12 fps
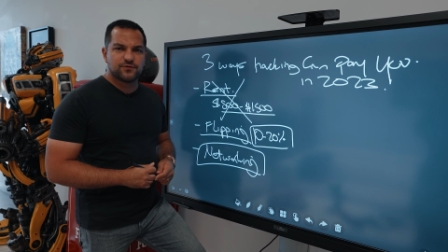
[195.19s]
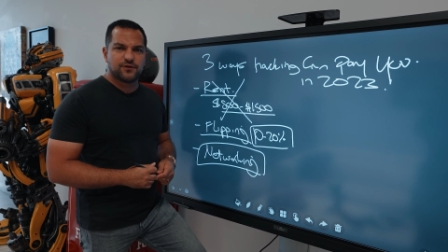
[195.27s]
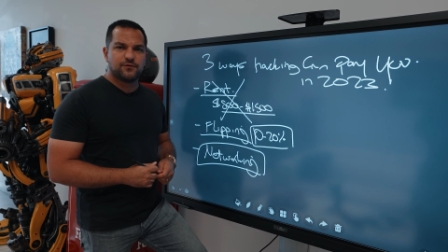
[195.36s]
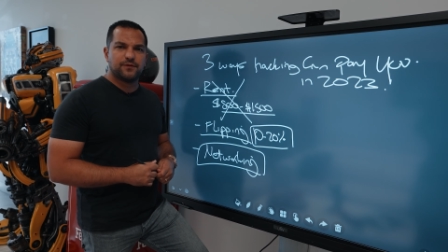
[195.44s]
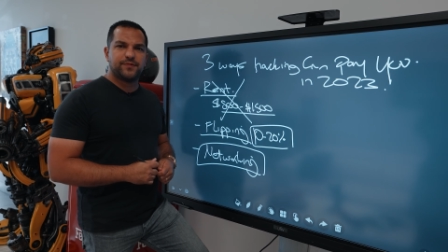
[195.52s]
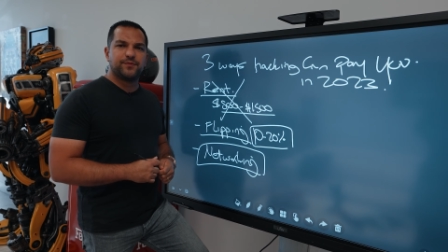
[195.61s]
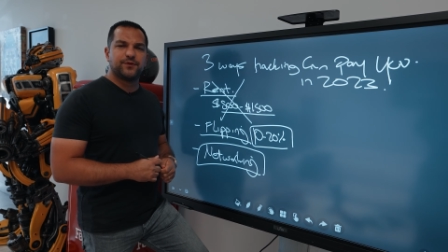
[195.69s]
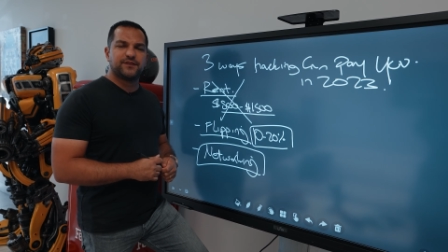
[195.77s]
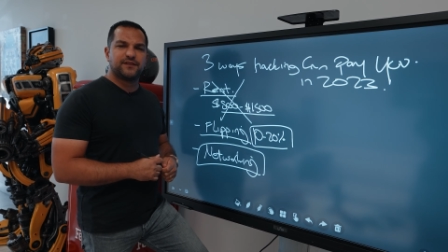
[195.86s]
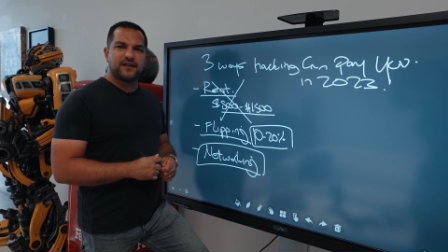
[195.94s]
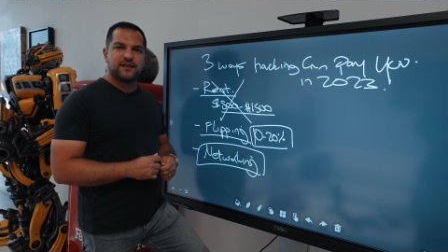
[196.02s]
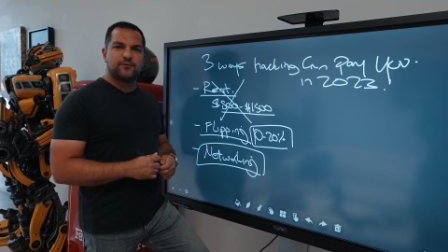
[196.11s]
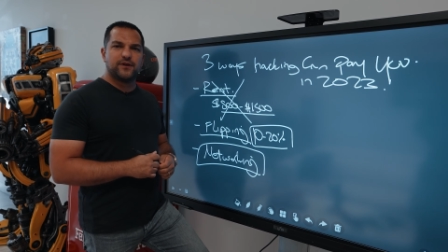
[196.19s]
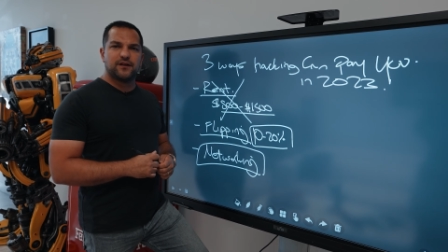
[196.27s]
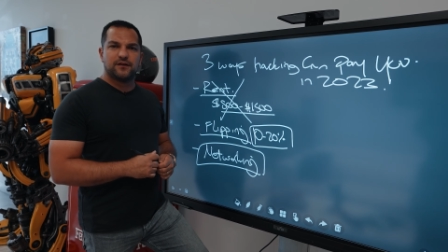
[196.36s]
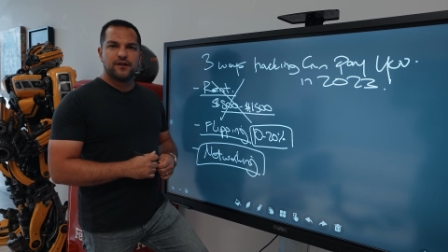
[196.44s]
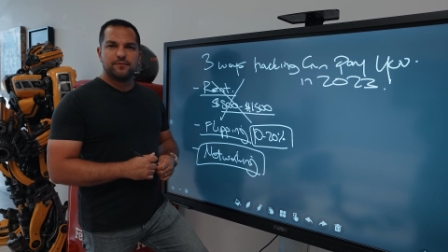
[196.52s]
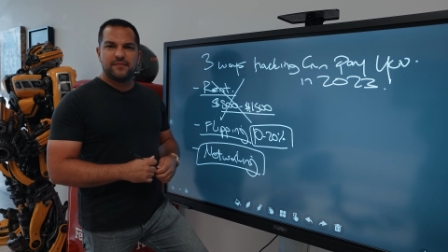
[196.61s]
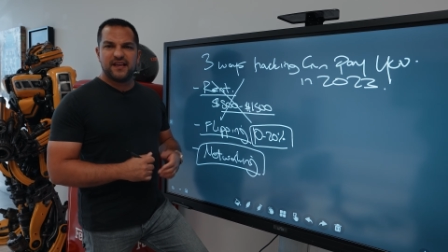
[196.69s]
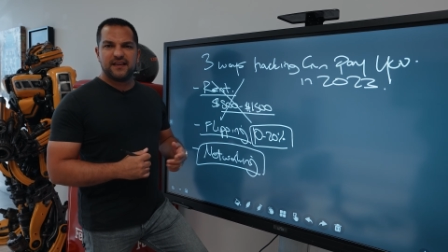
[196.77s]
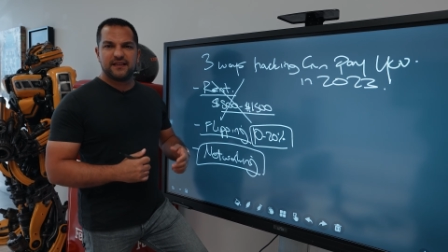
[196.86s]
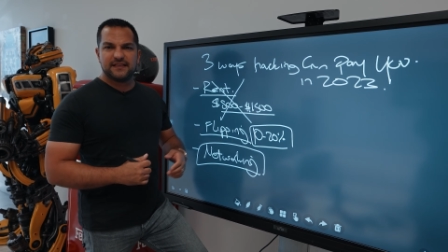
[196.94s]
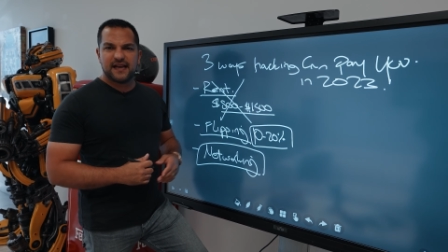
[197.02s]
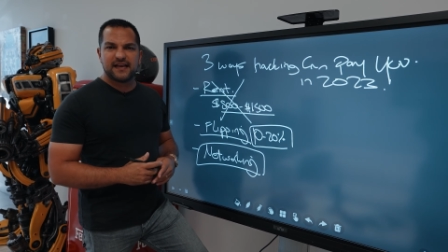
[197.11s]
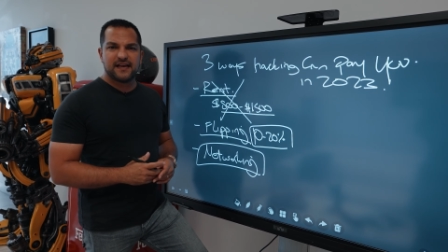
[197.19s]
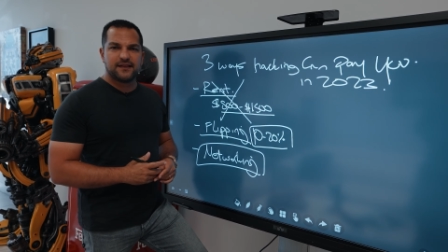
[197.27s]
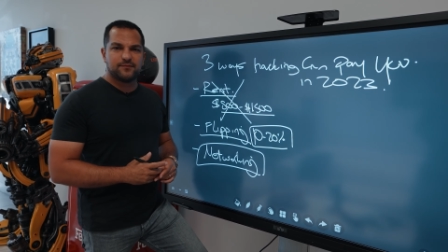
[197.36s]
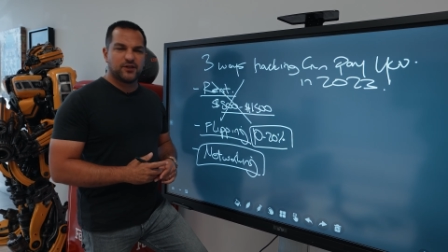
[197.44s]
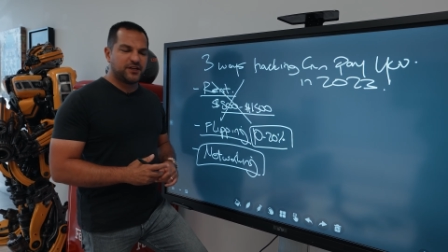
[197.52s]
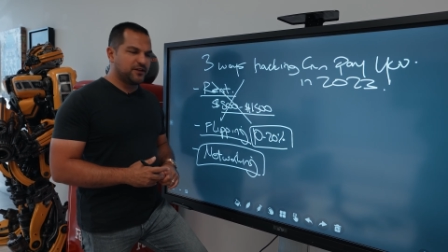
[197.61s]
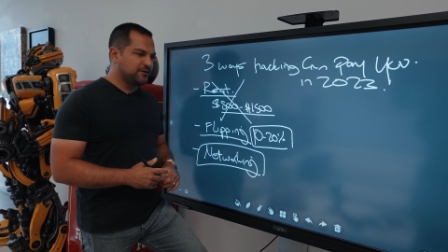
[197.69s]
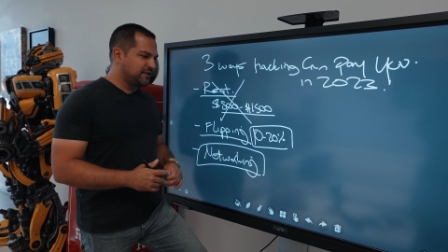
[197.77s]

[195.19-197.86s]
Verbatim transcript: We don't want people to think we're making that kind of money.